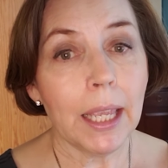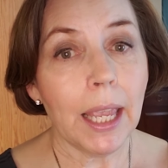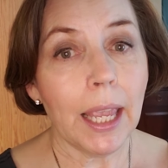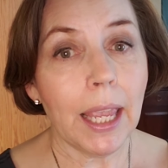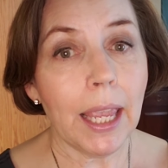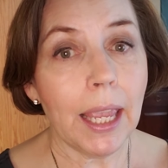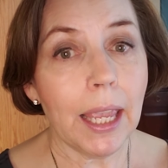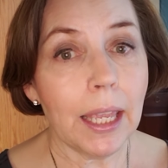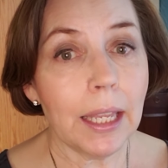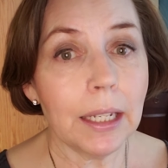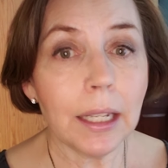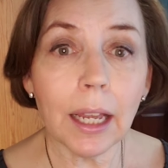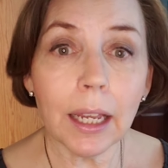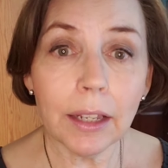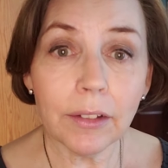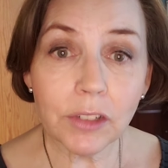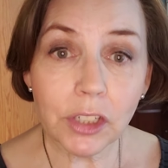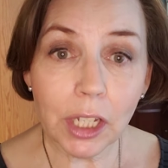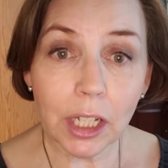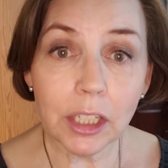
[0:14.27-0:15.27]
And I
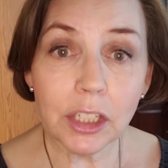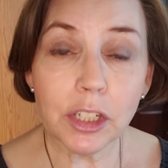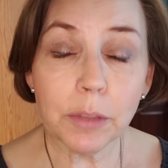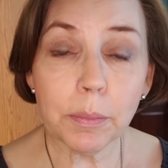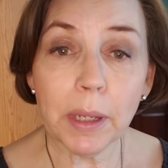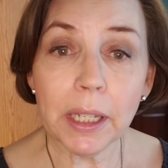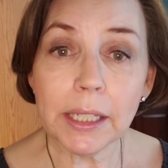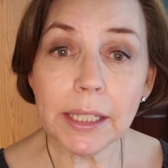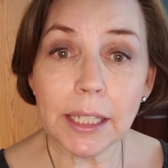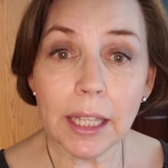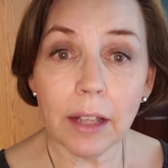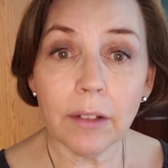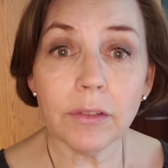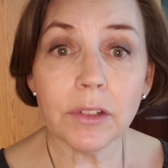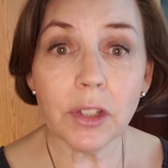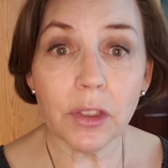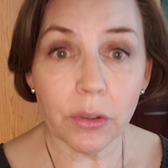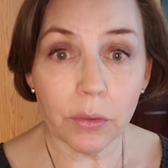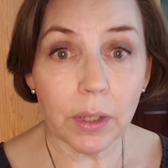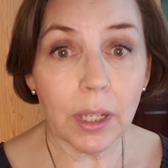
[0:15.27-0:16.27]
have challenged myself
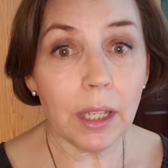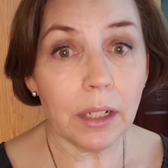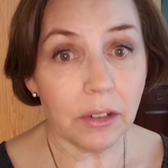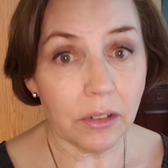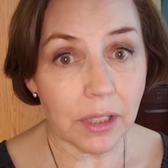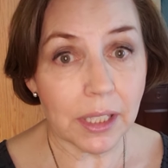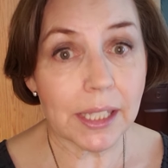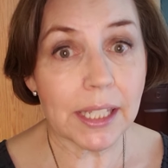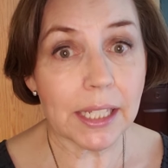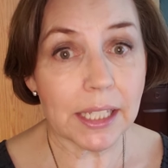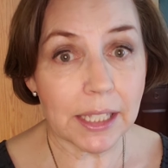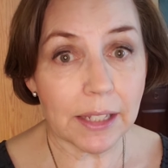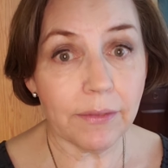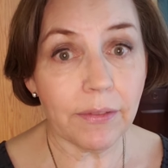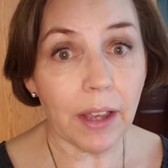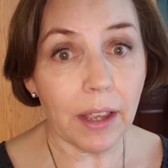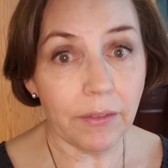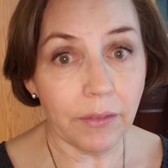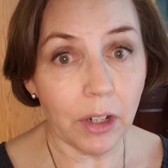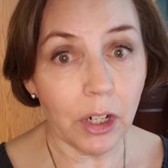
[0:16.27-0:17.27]
to
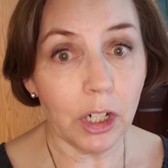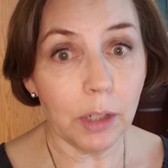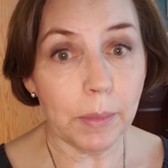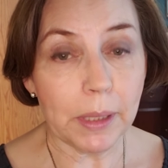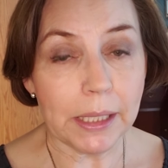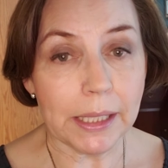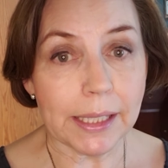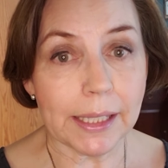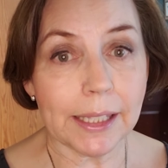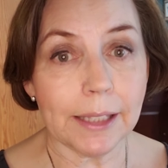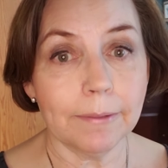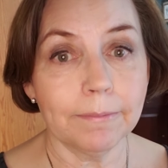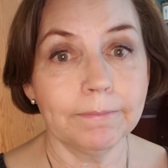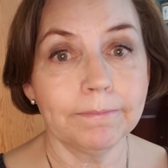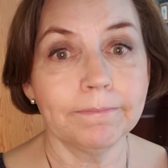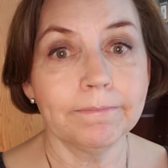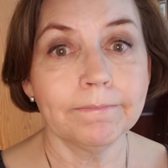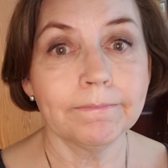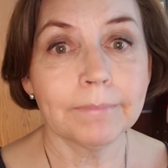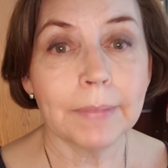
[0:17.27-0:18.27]
365 garments.
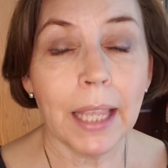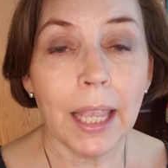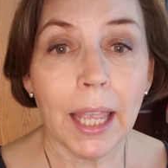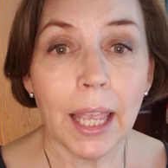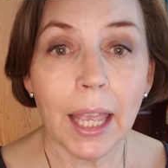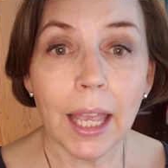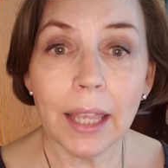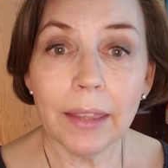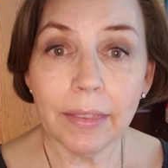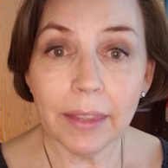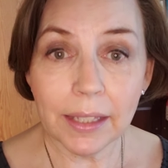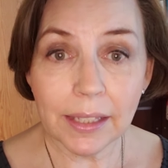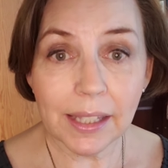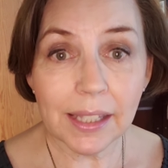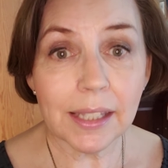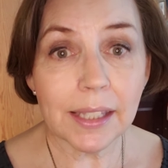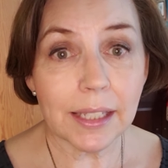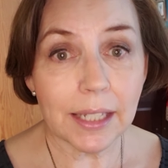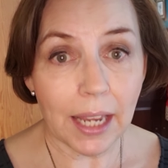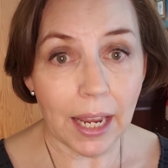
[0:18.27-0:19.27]
And this
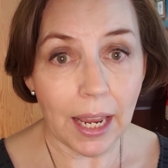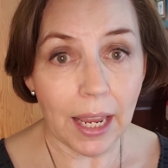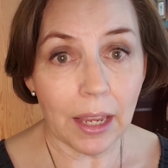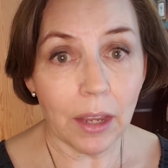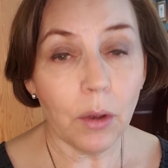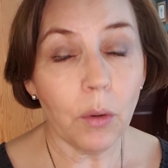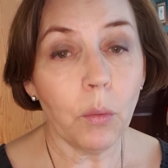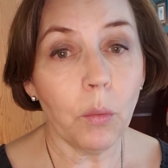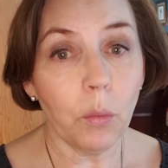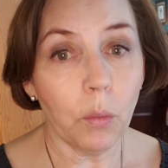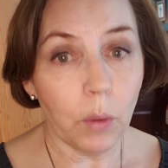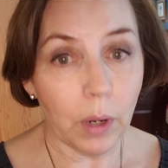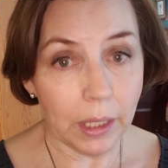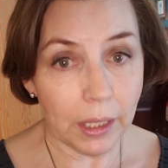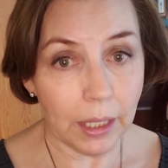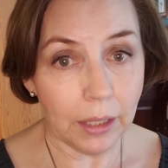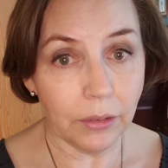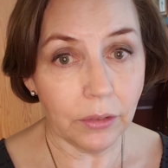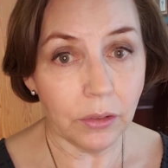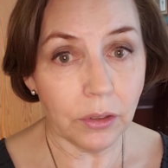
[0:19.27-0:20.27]
is day
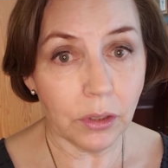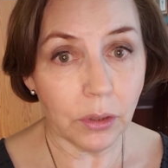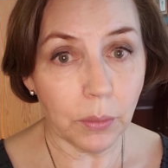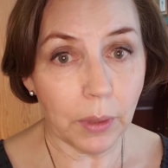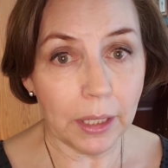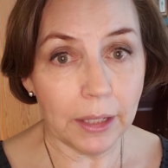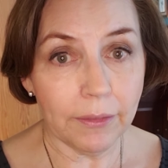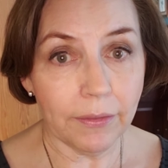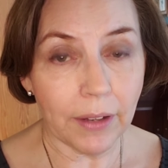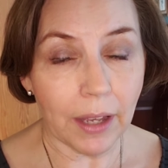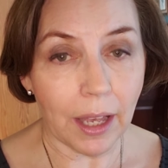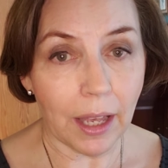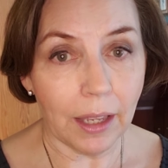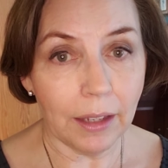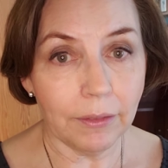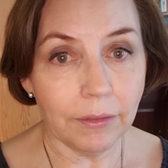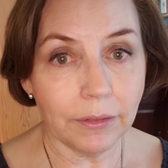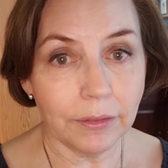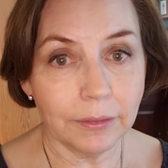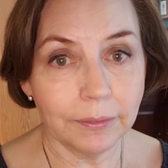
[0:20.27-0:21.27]

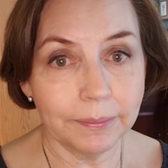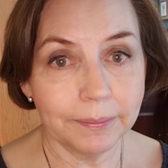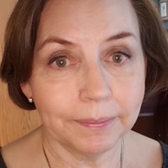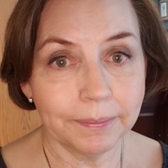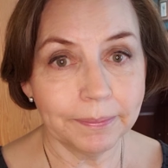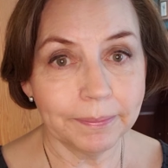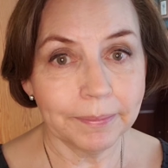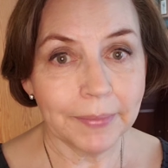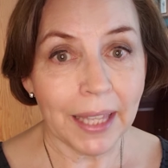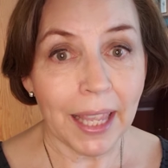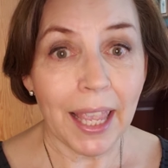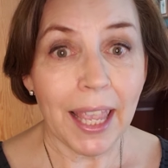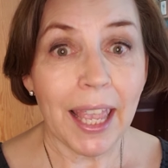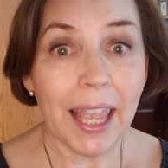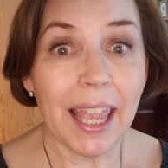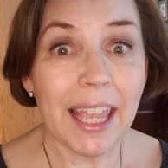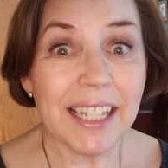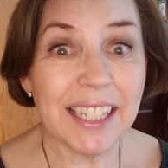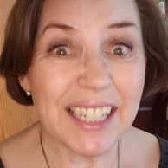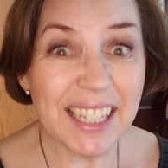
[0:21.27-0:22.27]
125.
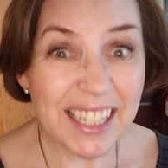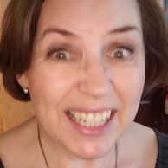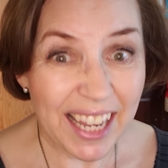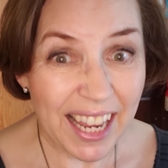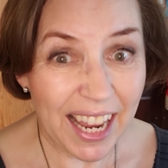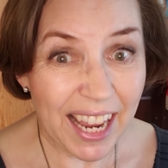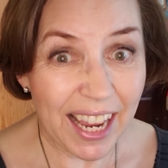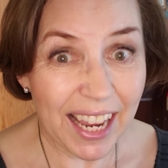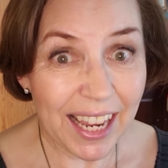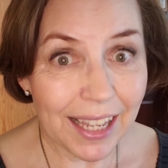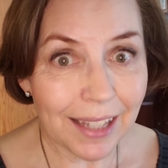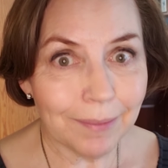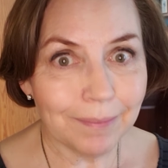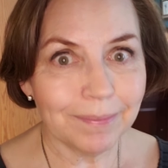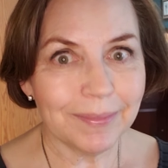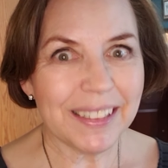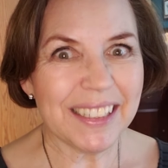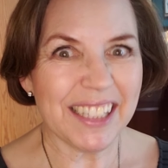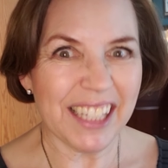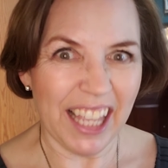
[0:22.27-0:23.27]
And today
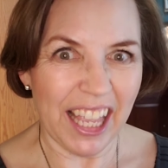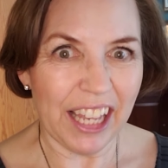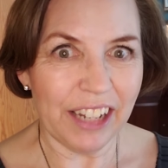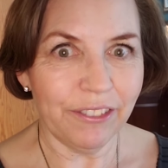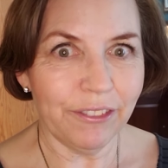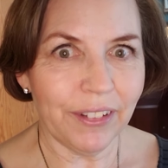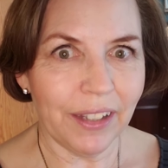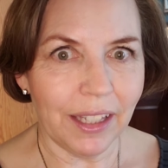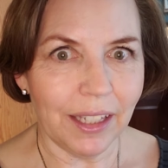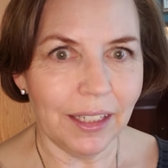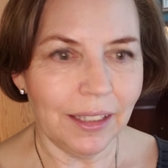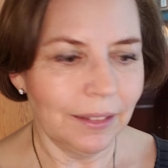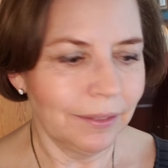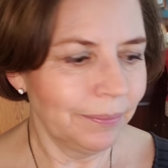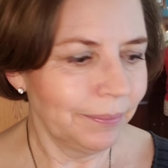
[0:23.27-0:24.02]
is kind of fun.